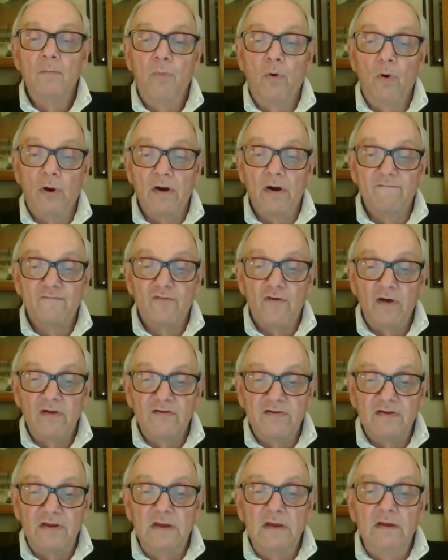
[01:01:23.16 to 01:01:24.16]
Board of
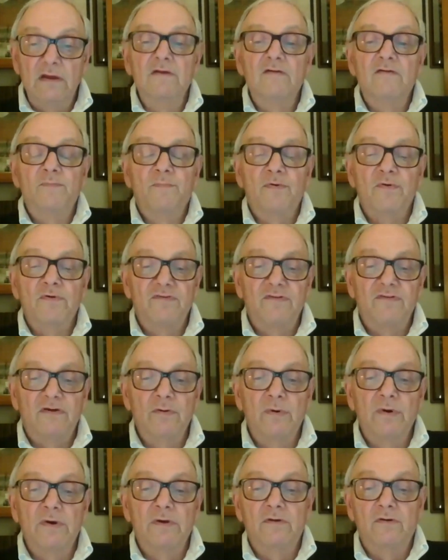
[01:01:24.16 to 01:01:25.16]
Trustees
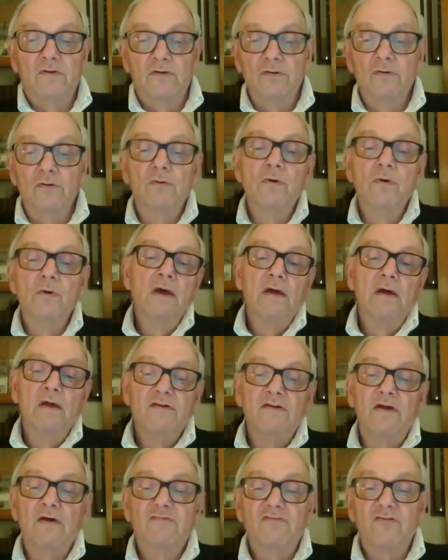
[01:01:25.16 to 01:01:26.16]
pursuant to
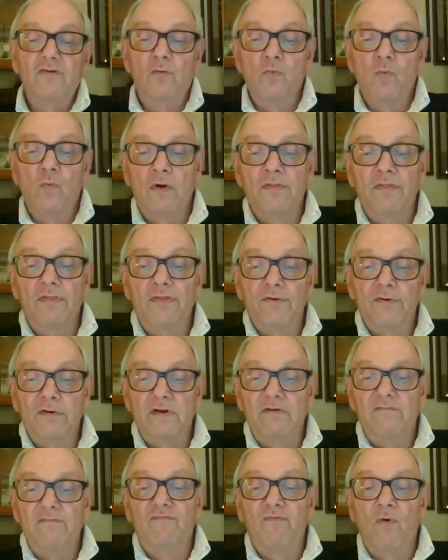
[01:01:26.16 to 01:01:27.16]
section
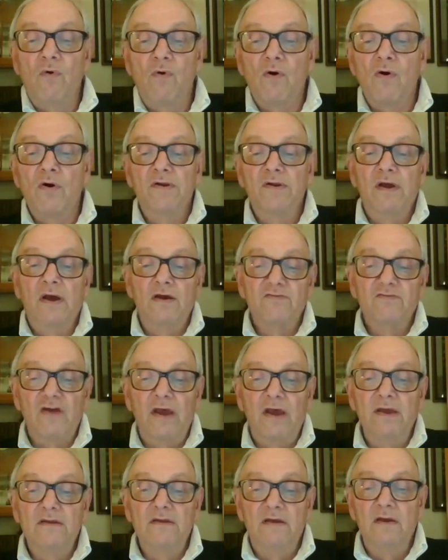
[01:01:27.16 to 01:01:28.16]

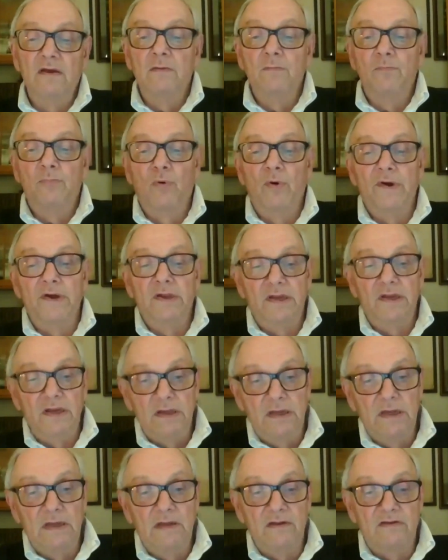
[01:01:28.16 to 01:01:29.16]

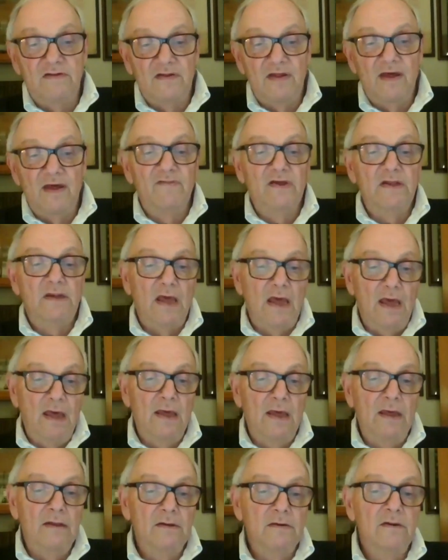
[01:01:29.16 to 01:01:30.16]
134-18.E7
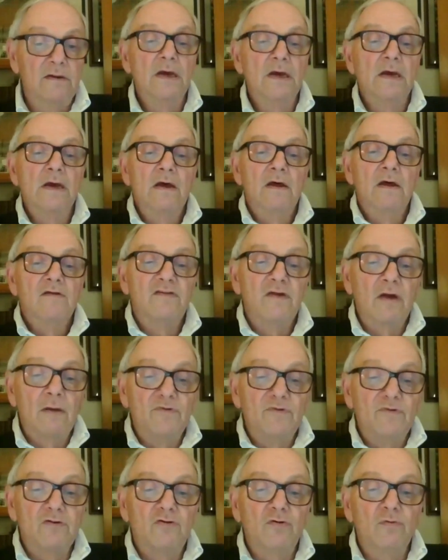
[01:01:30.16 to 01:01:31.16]
and
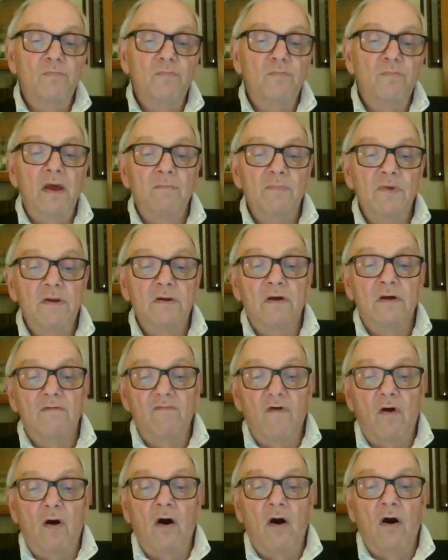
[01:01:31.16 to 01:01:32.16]
subject to payment
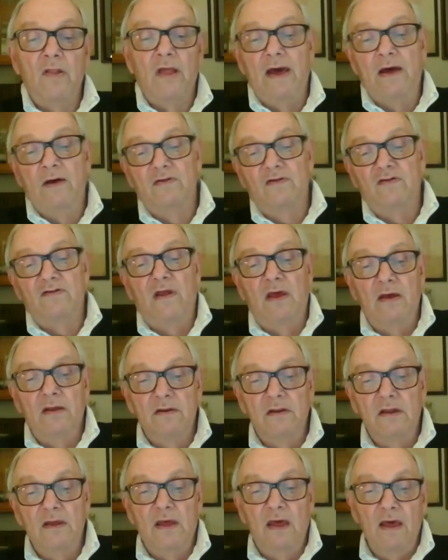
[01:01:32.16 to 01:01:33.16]
of all
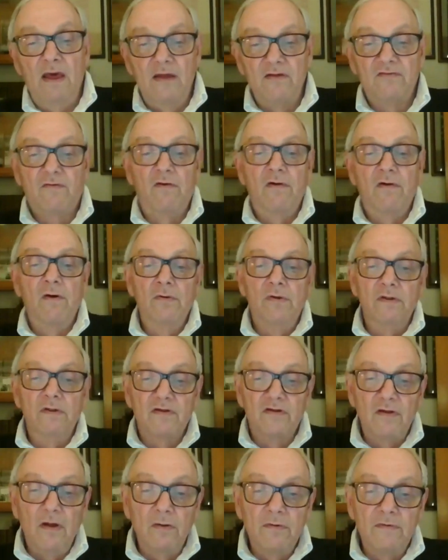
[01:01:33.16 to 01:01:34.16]
outstanding escrow
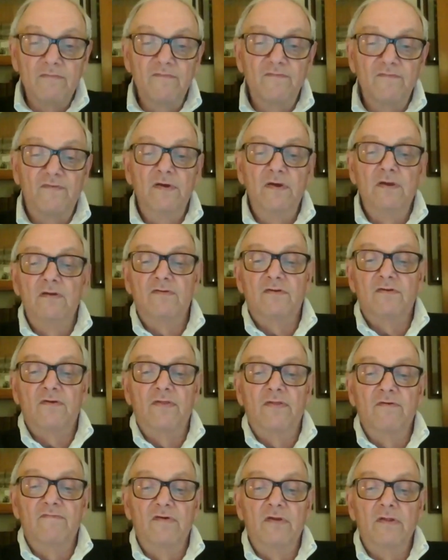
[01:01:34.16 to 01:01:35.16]
consultant fees
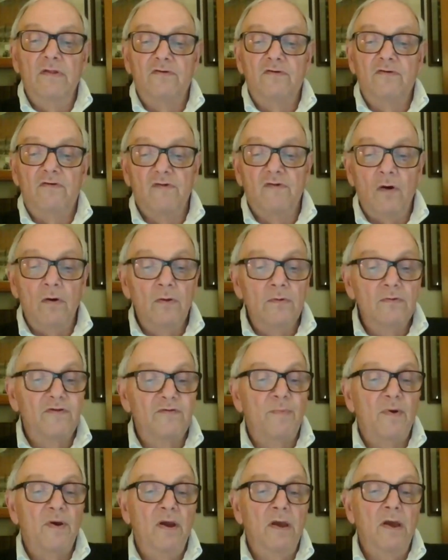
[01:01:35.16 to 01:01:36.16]
to the Village of Cold
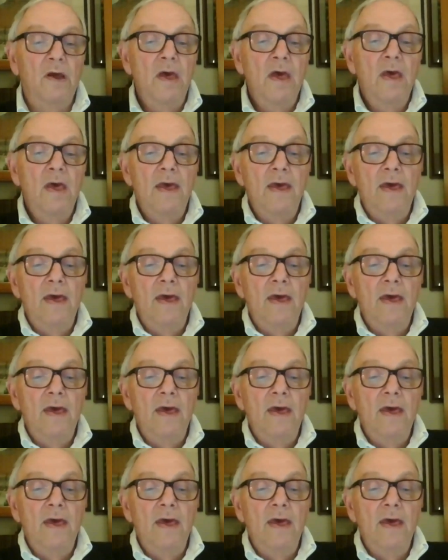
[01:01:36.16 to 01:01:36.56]
Spring